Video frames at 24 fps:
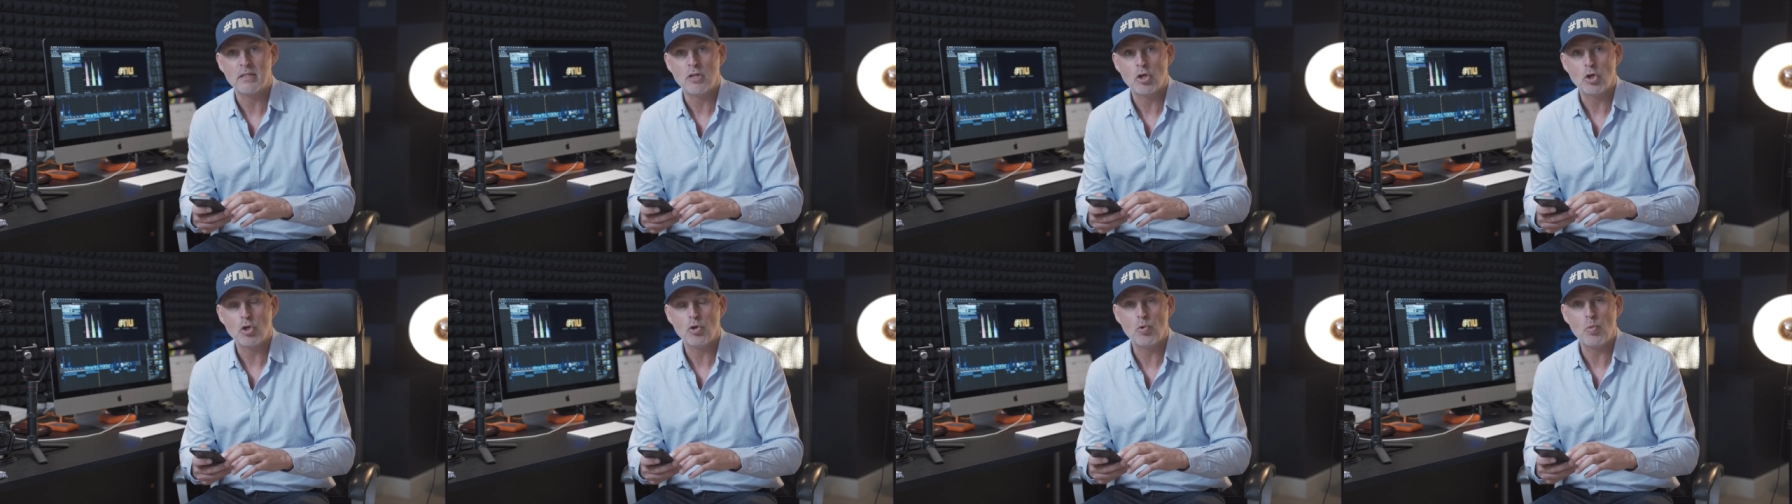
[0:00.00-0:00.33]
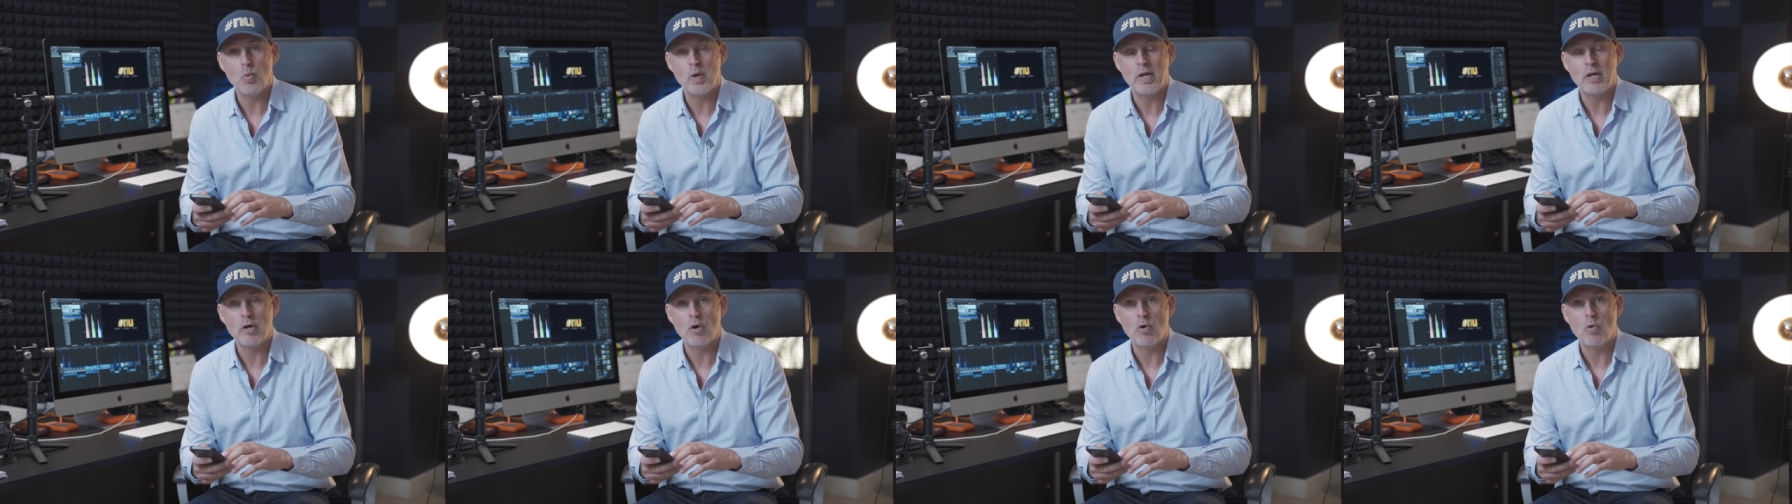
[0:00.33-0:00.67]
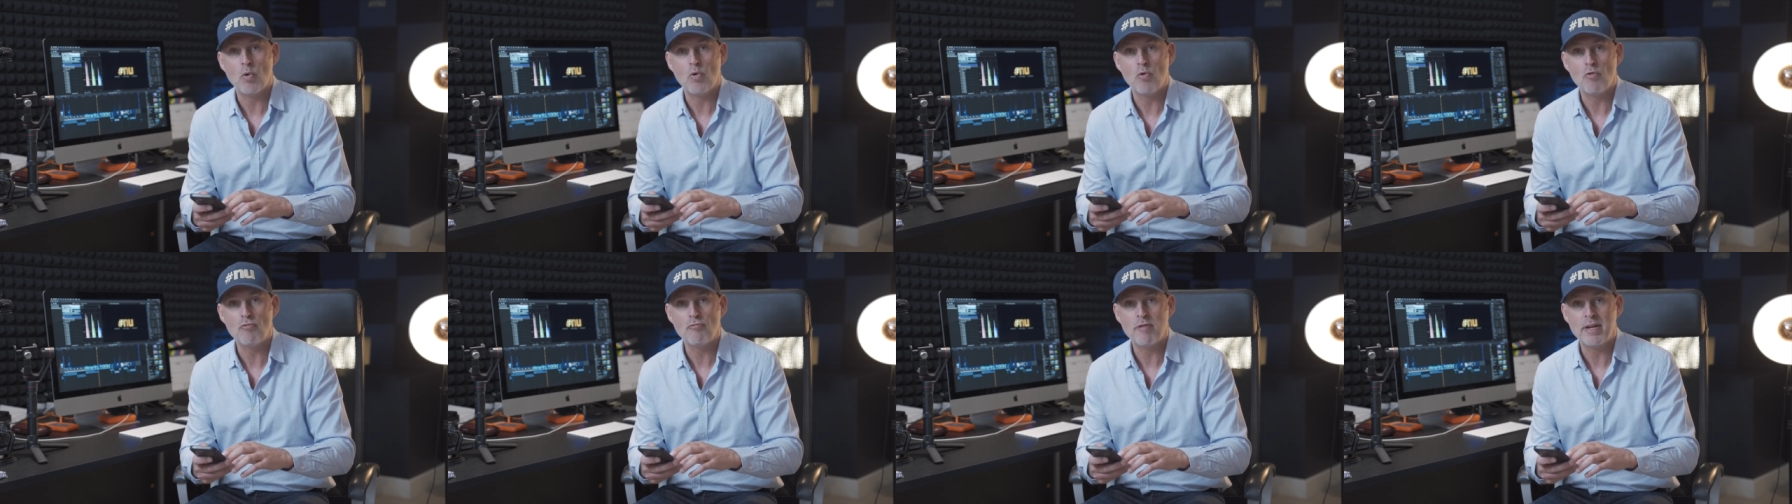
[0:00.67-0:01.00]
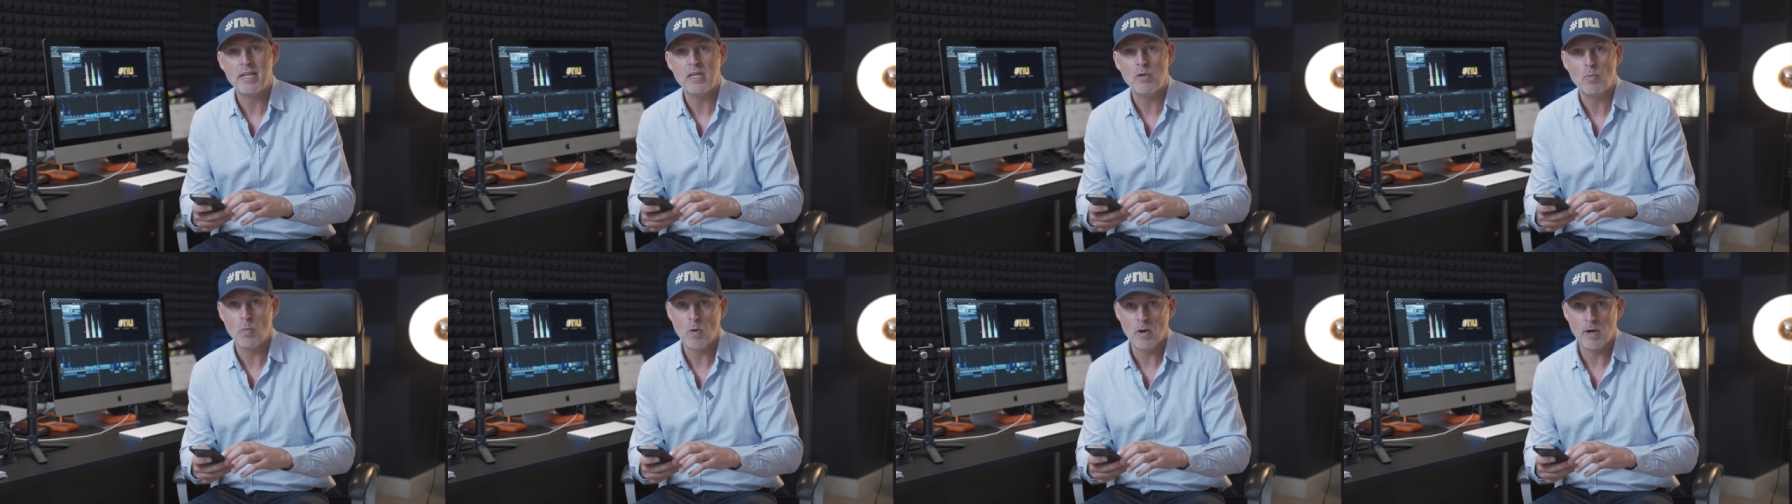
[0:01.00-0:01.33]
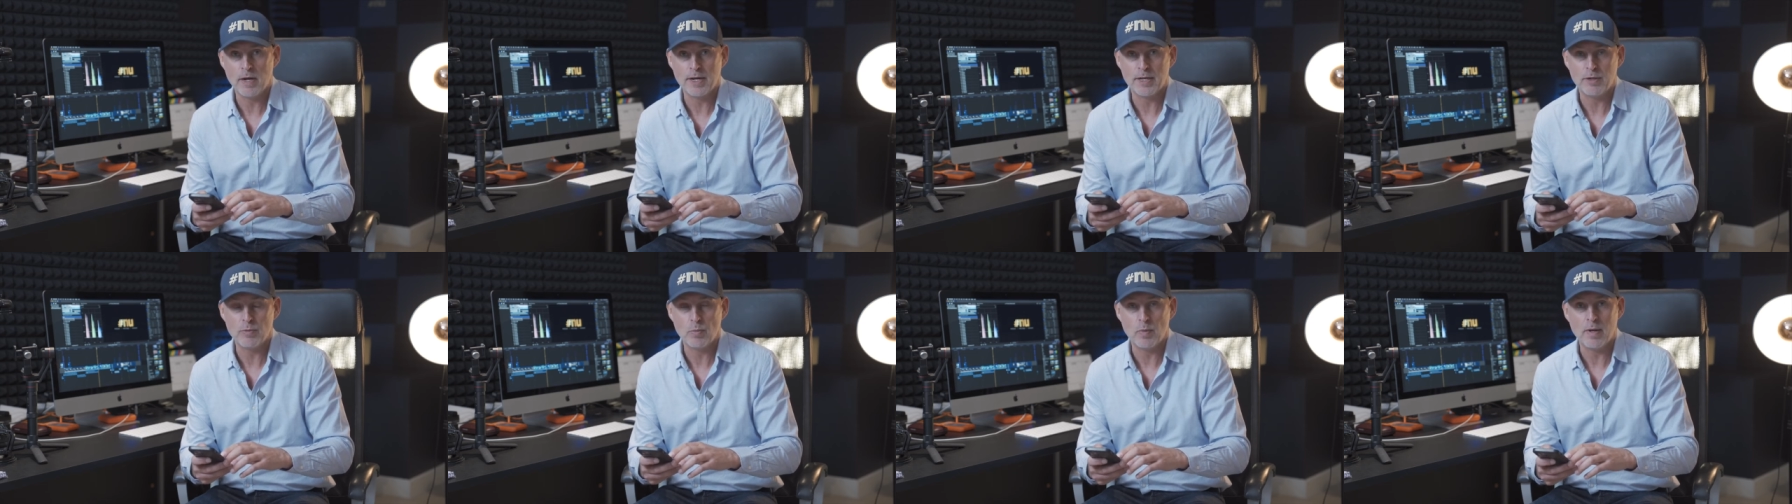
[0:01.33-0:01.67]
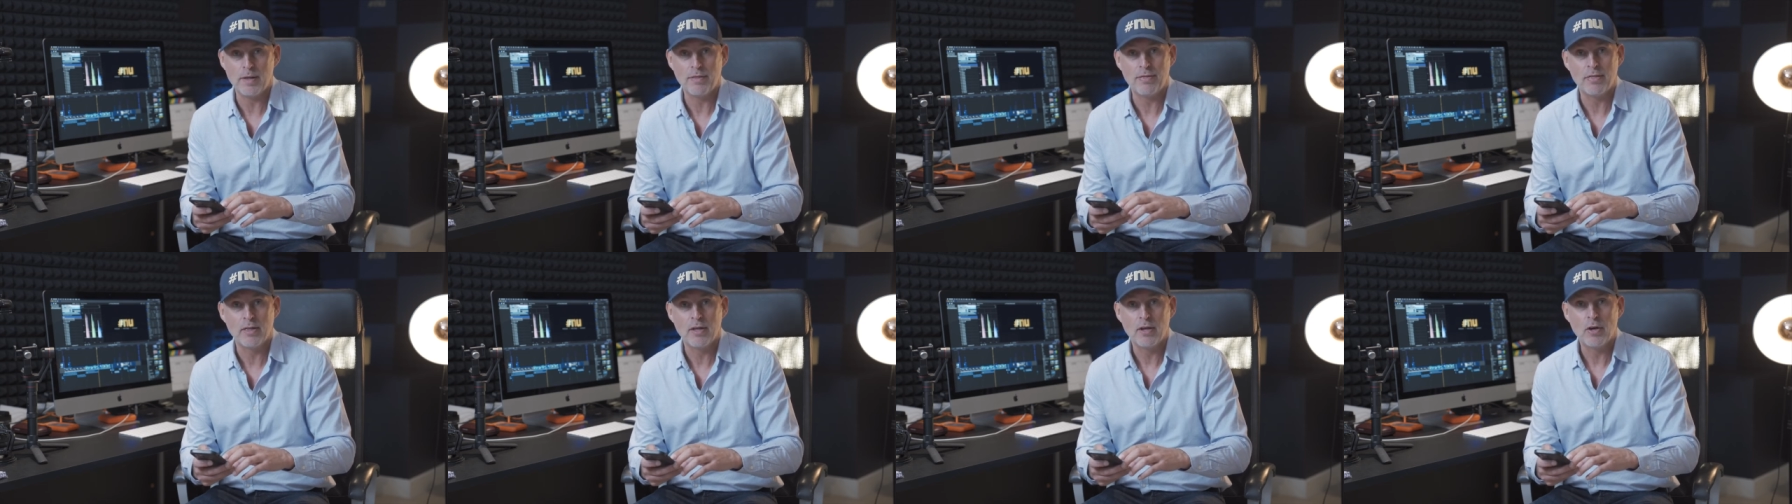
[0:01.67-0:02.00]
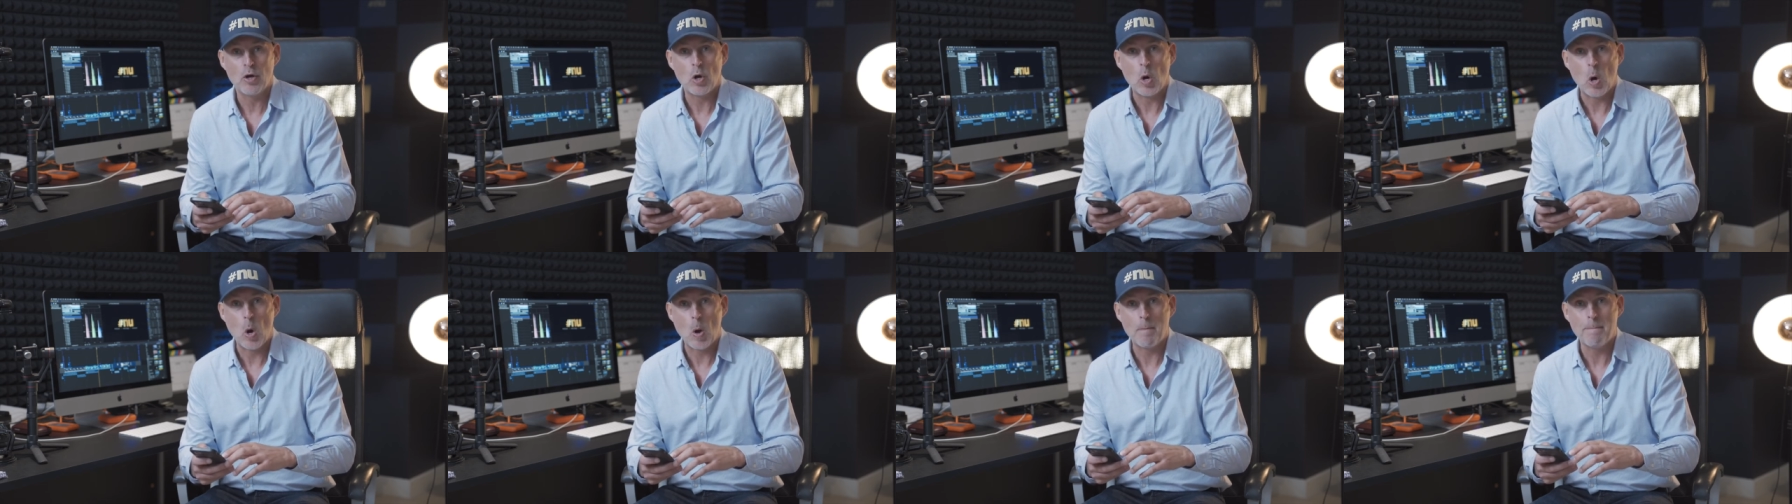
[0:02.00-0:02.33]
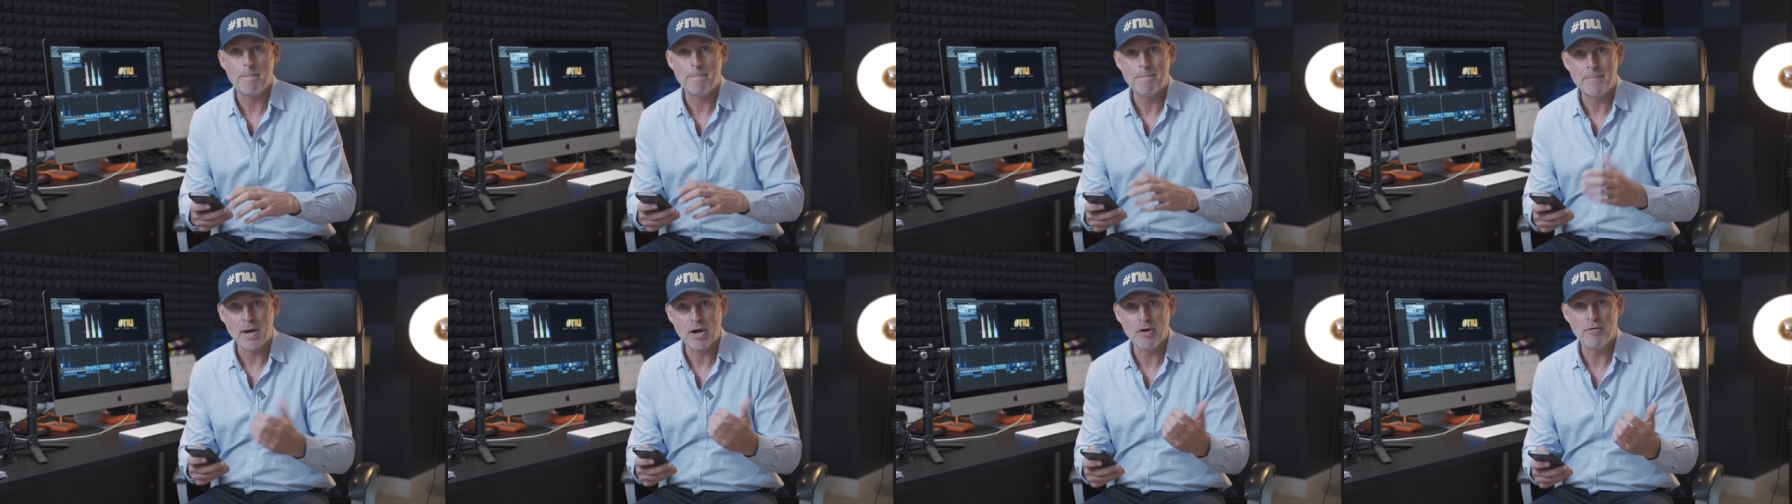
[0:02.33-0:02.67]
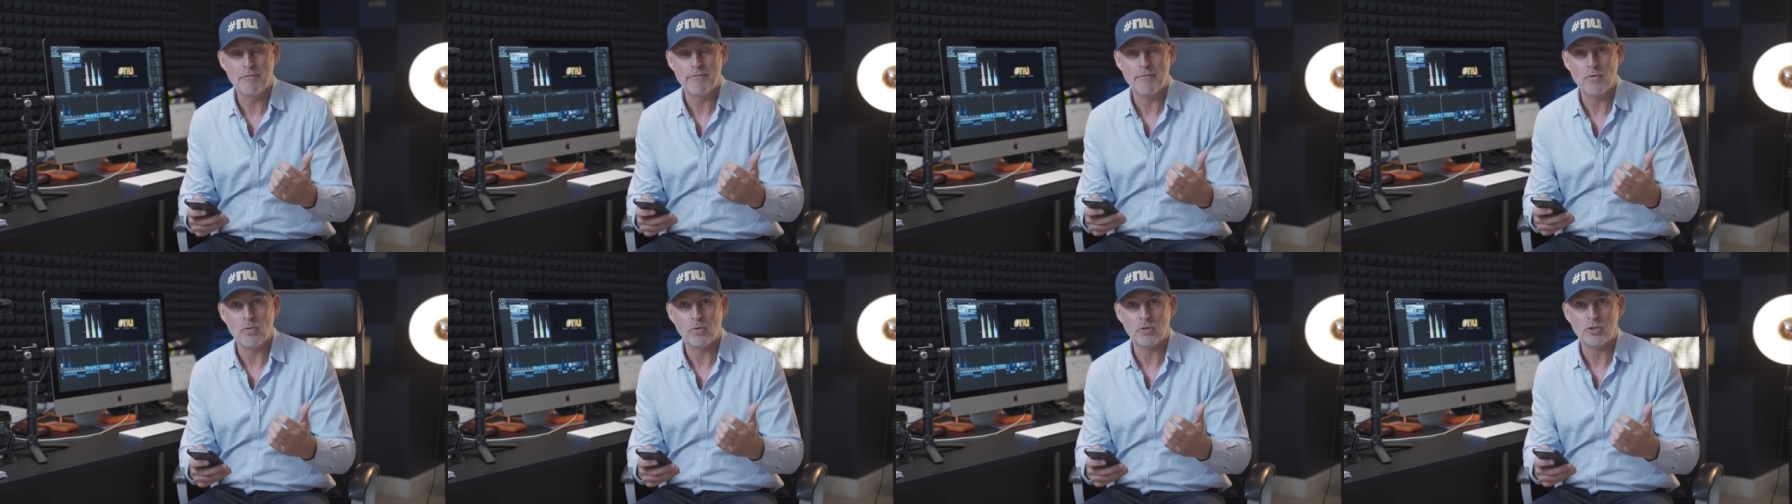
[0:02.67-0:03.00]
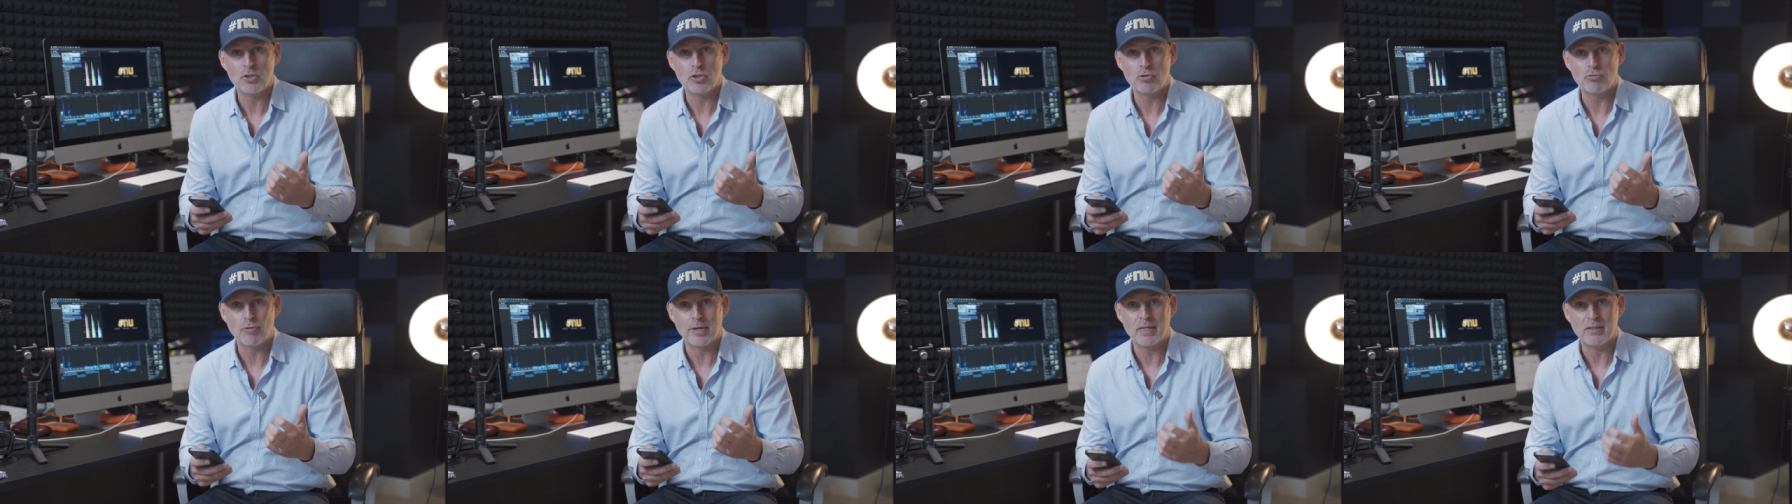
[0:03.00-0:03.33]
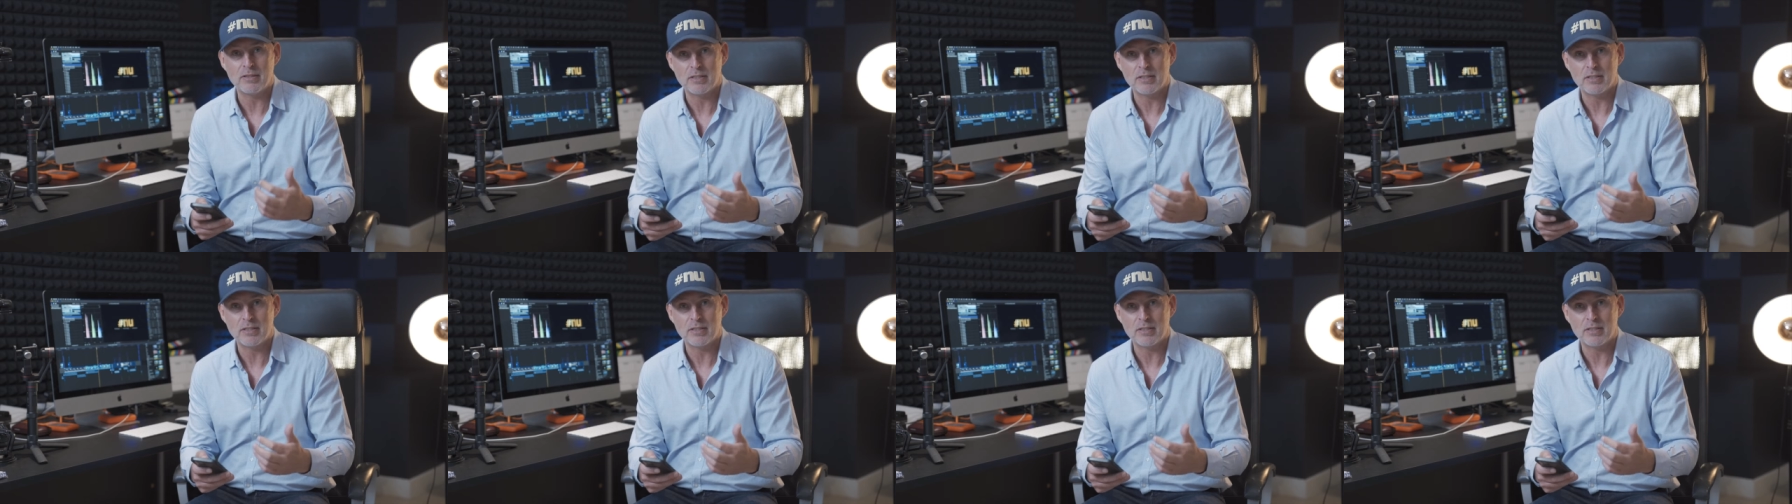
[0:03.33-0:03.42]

who we are already working with on Beaufort Street.